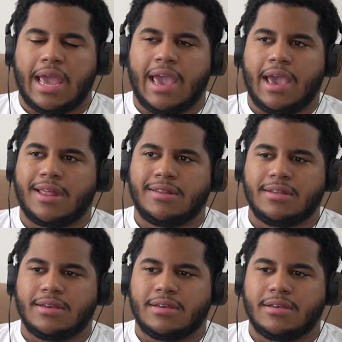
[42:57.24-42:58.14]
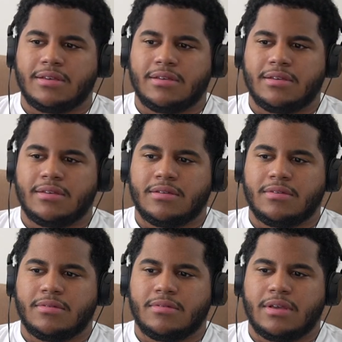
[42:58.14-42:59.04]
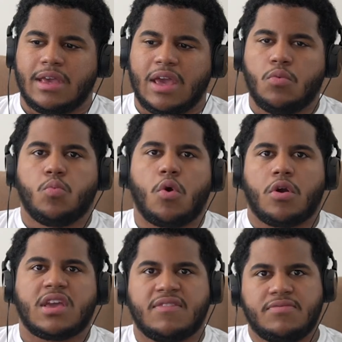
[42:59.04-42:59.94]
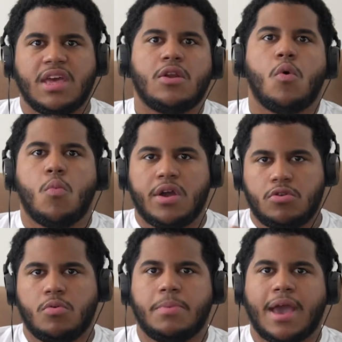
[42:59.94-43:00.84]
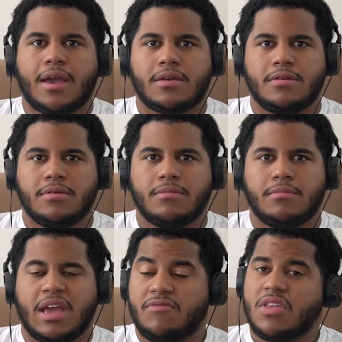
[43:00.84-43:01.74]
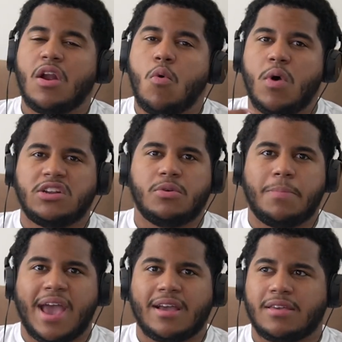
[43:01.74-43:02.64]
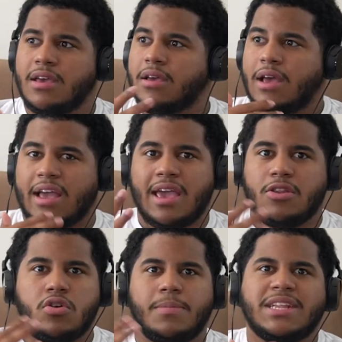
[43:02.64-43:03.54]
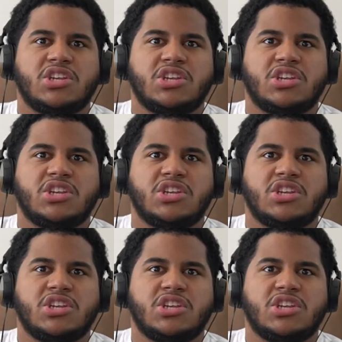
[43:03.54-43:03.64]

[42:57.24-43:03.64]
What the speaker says: and it work if they don't want you back. If they don't want you back, again, you could be